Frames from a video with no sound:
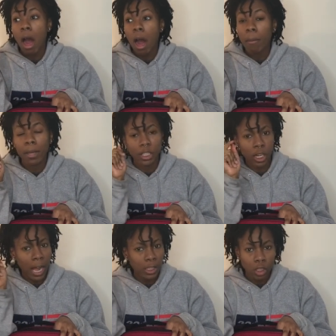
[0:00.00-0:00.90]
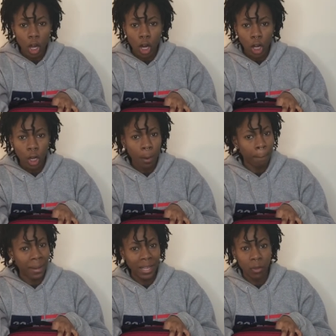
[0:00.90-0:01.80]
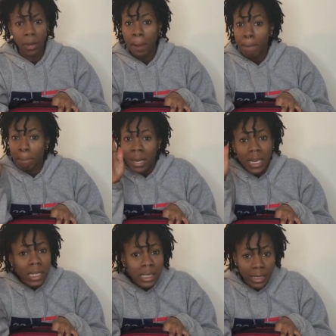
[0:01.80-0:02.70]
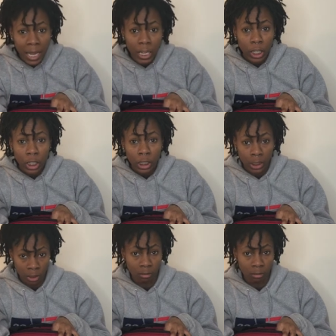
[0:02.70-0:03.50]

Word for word: um, and I saw her, by the way, minutes later,